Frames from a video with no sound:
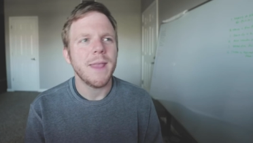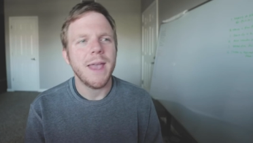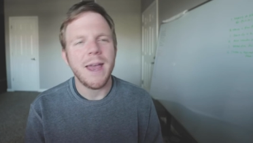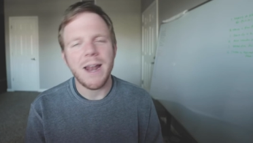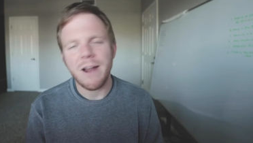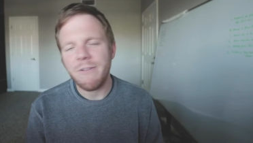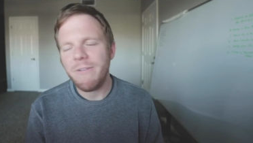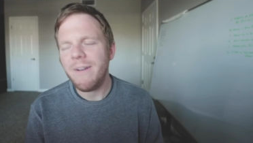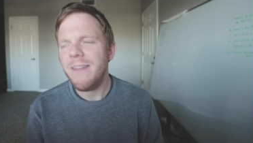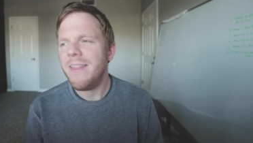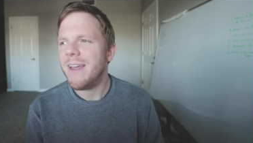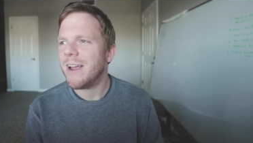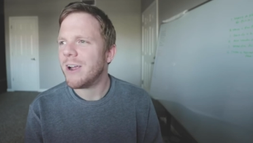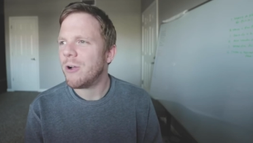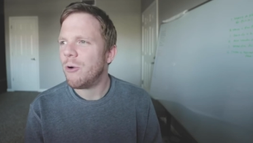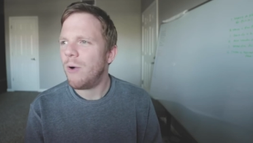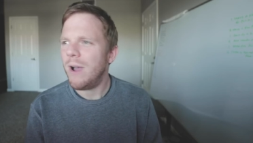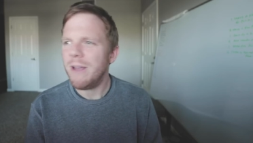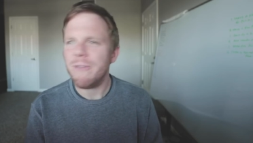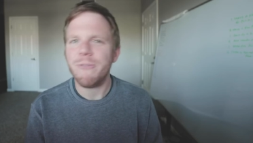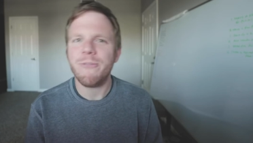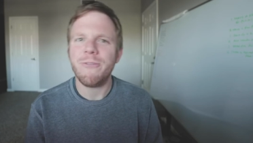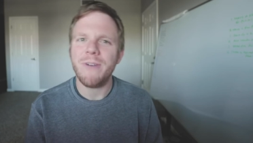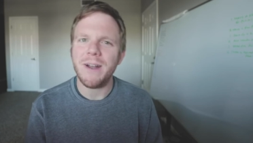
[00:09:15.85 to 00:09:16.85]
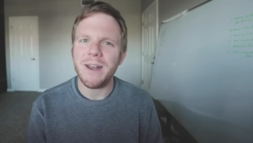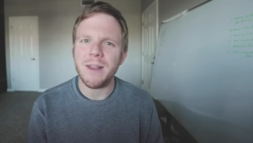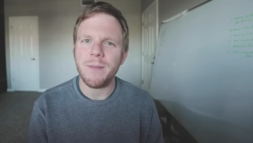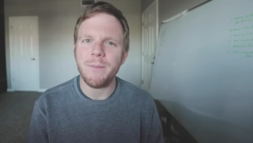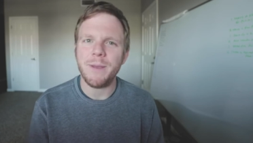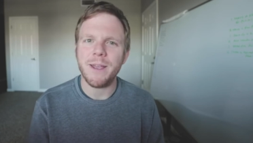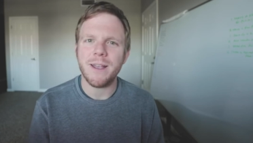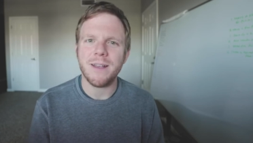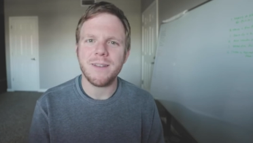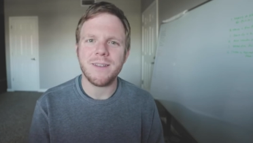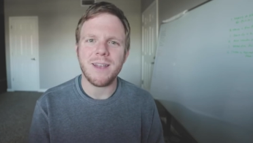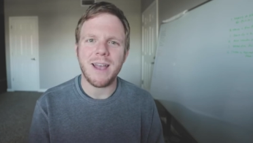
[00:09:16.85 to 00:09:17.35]
And I find that quite funny
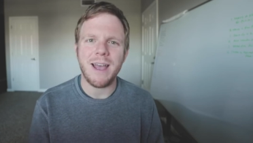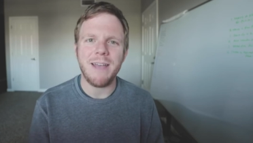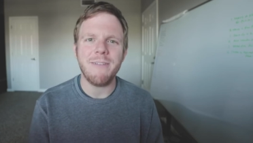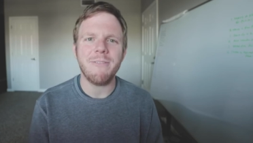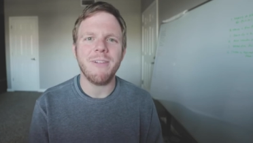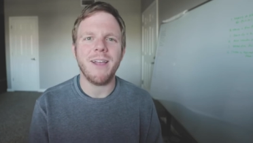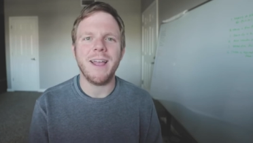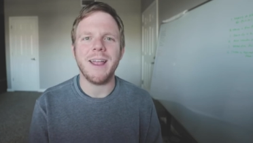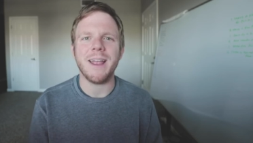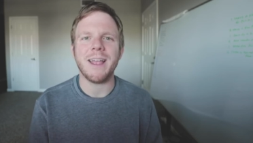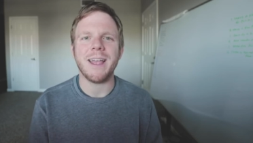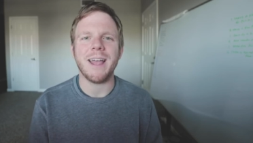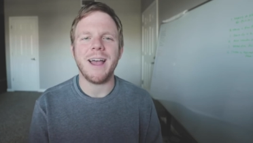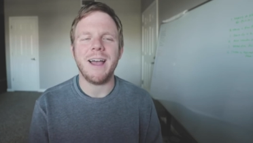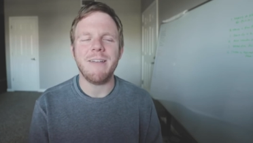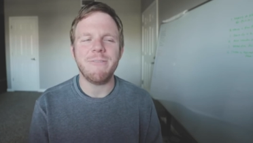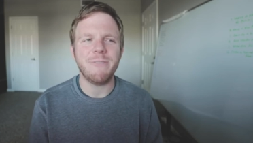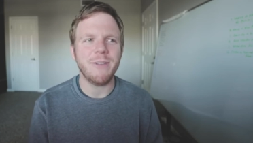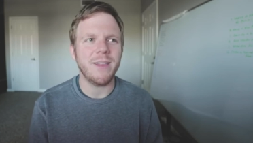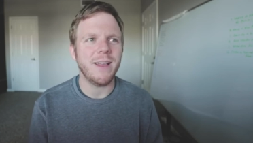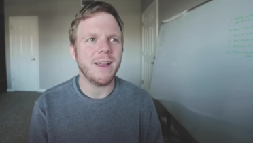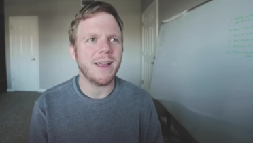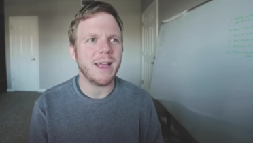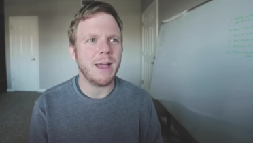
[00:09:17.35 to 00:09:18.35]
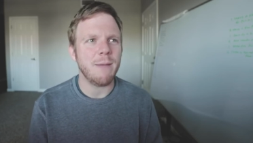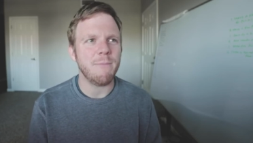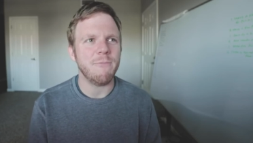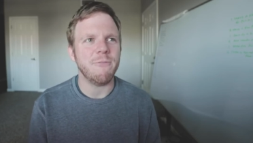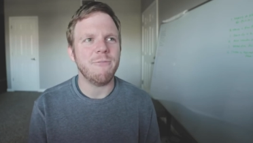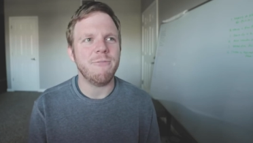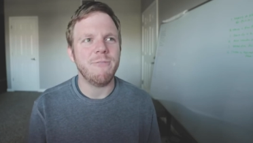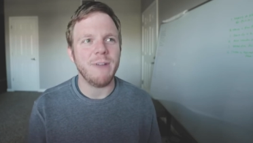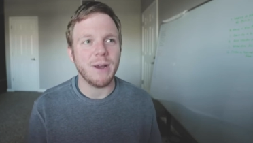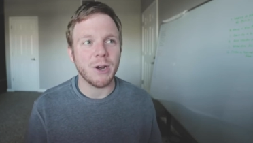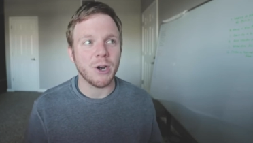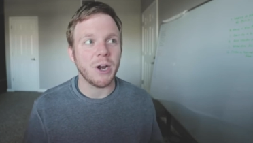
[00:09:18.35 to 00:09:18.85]
because I like I feel like I'm
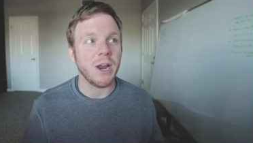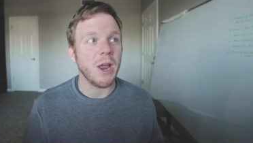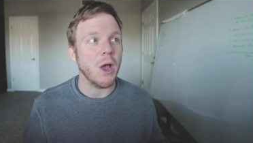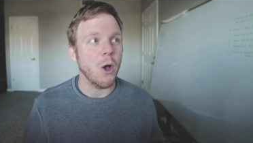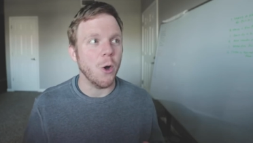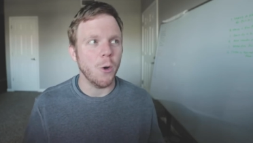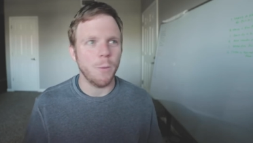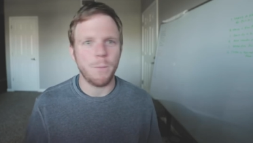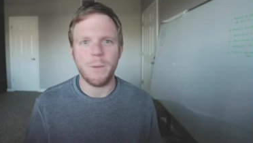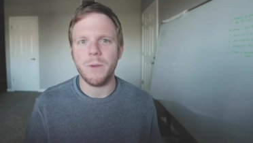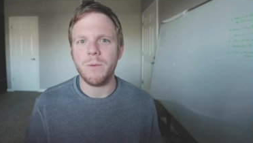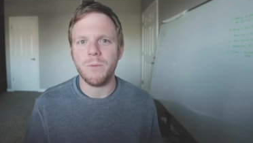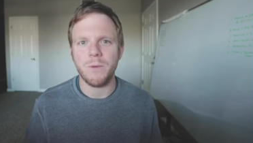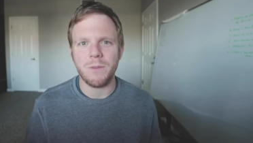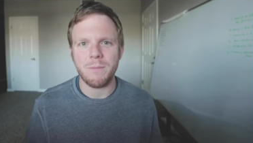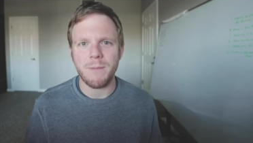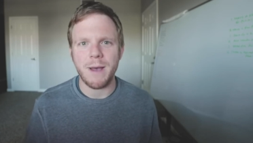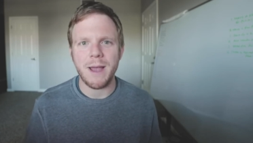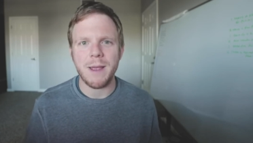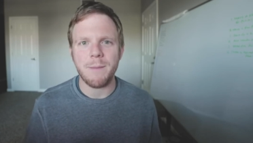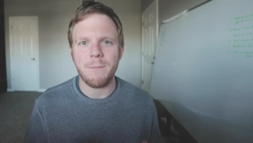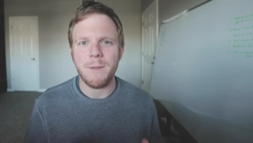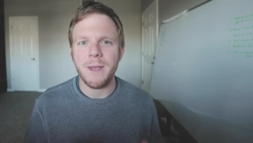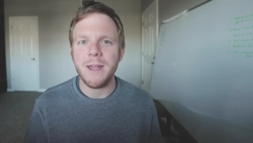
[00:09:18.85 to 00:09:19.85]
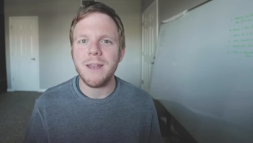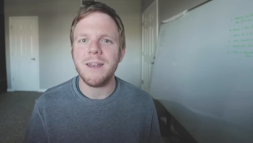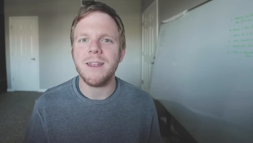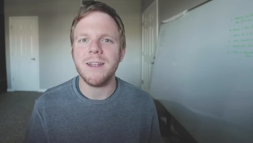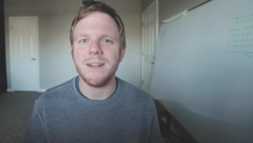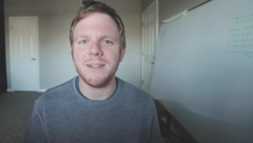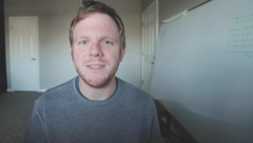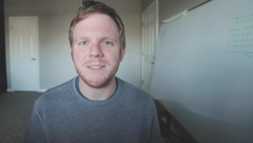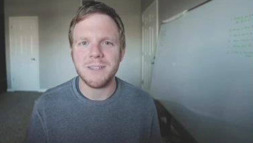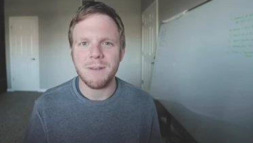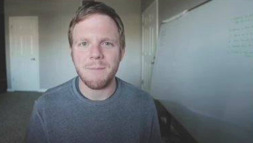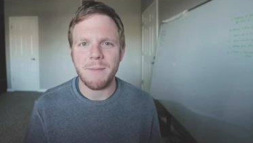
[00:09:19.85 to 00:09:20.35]
very open with my
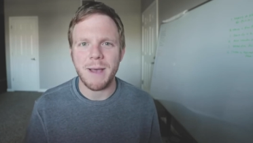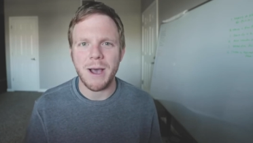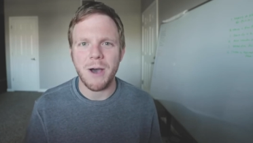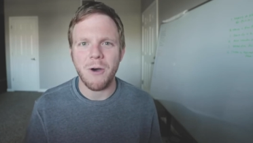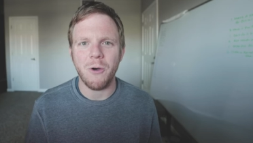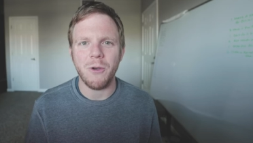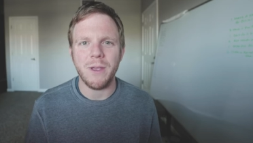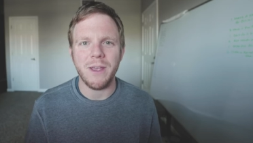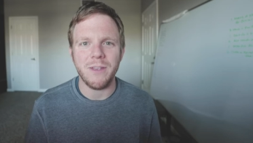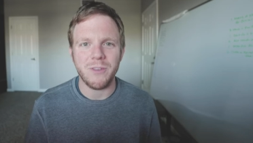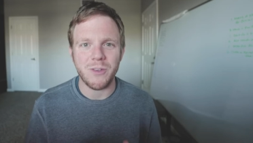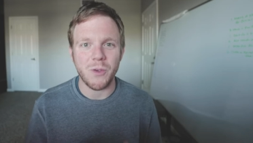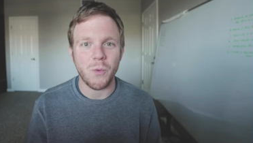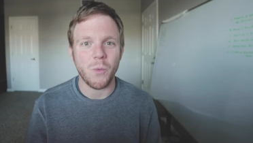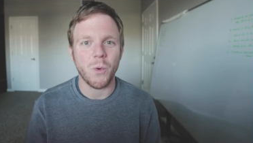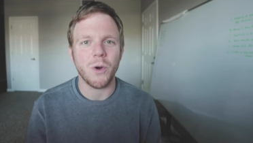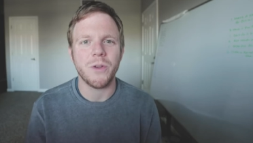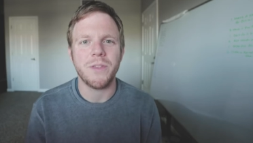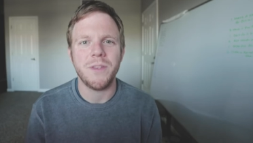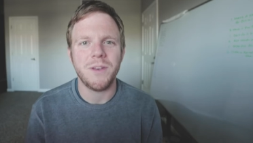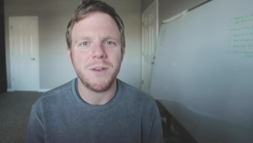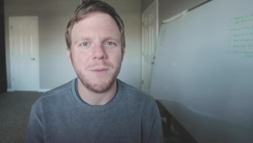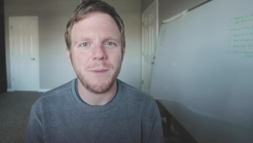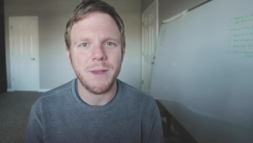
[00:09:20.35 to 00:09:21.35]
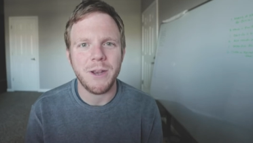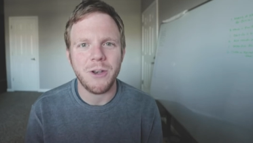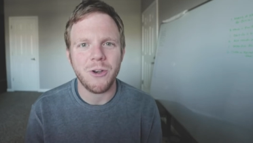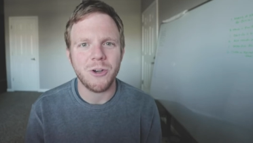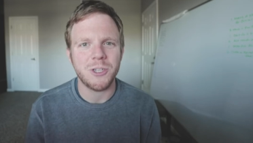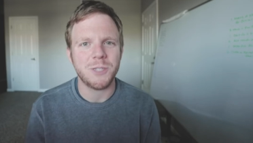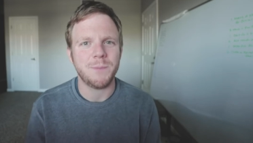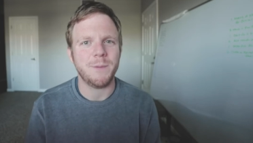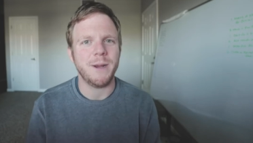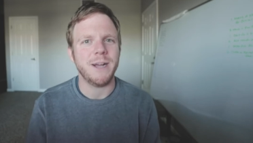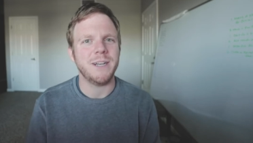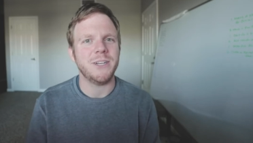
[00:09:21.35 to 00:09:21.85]
opinions about is it worth it to be a
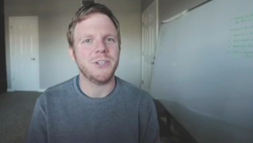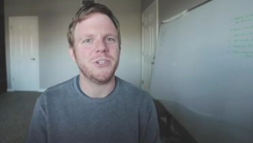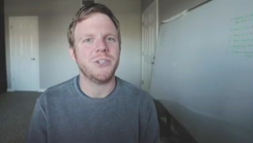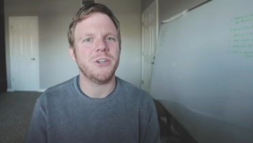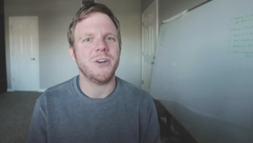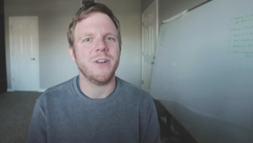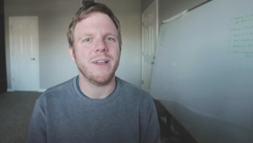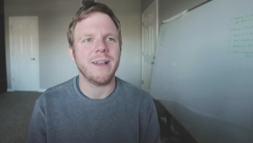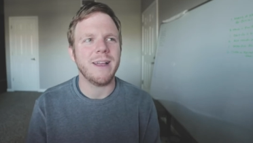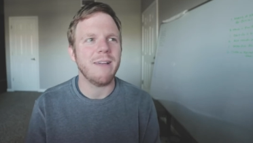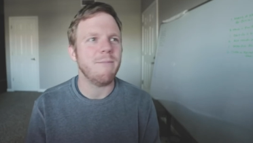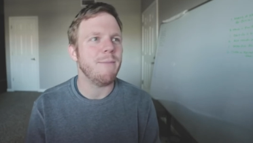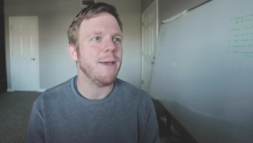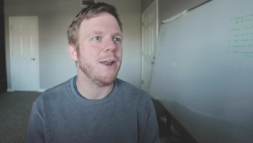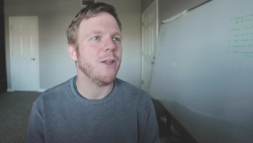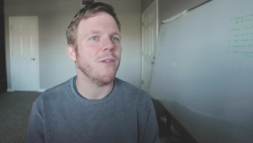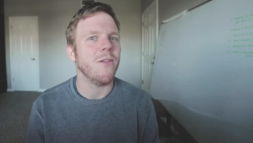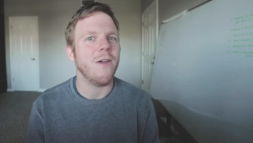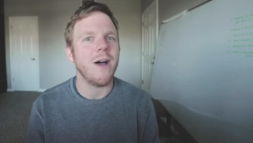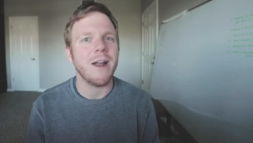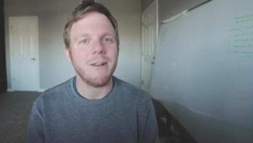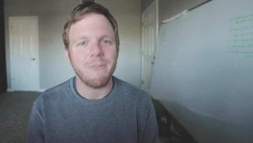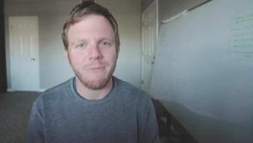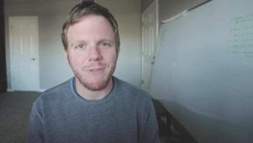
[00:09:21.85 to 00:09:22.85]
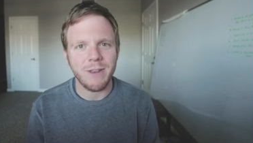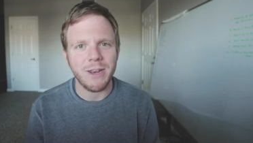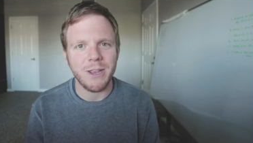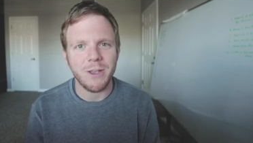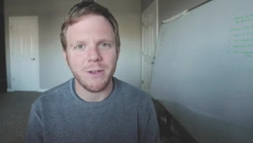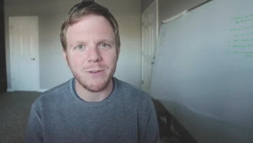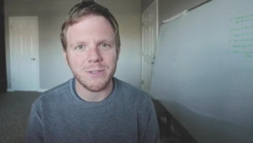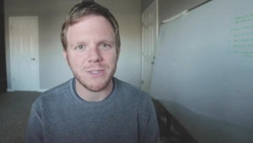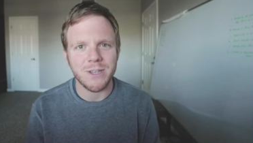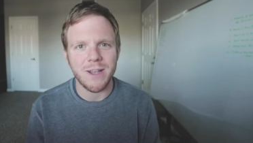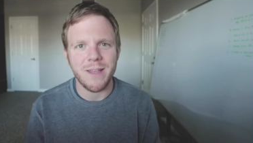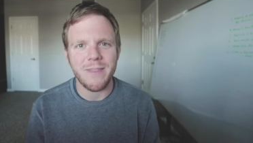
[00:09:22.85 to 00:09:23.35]
nurse practitioner? Like I've made a lot of
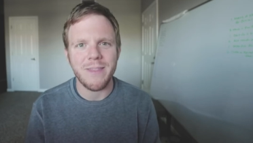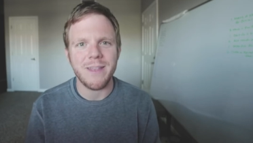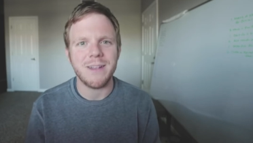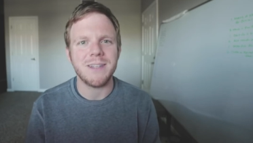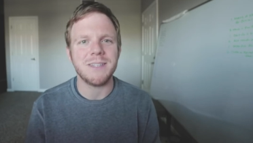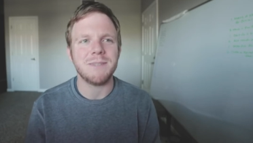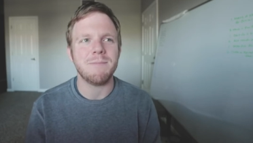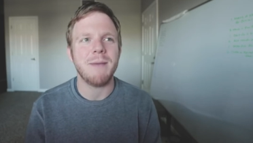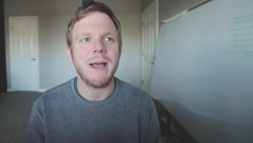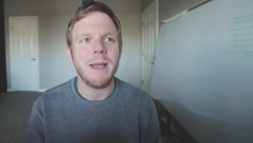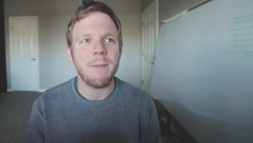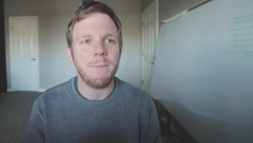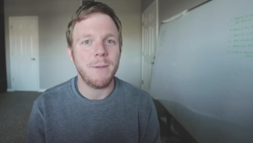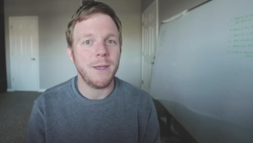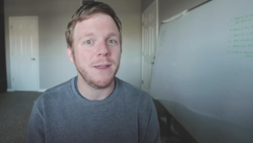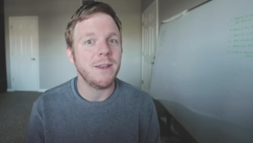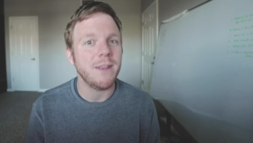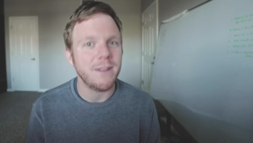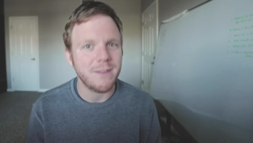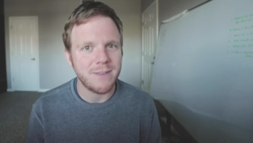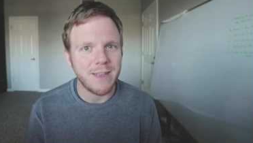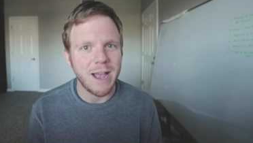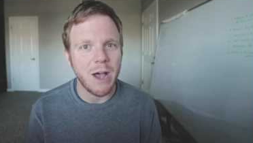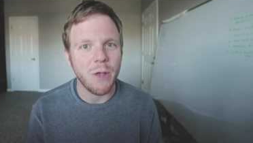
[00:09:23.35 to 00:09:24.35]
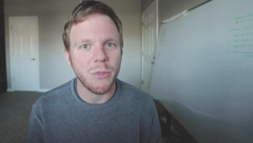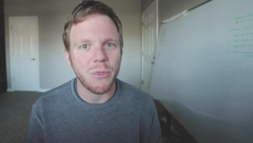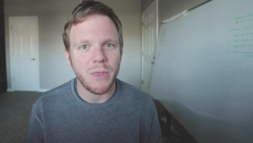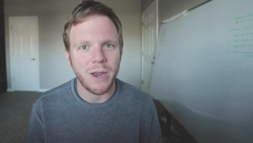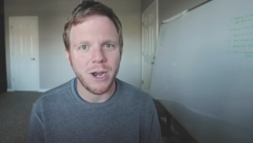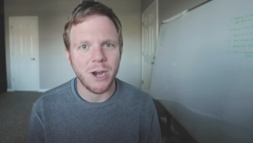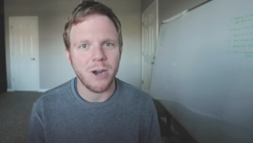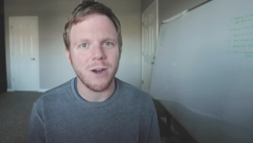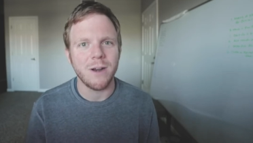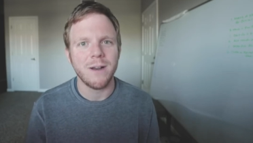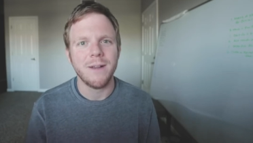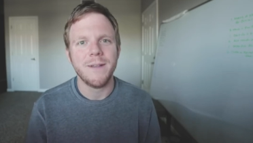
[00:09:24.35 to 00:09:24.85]
videos on this. My opinions out
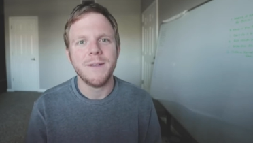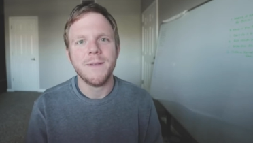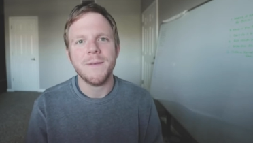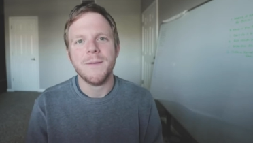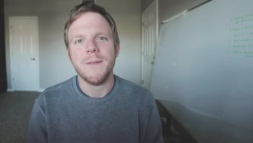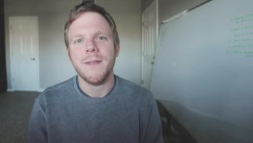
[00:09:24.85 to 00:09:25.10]
there.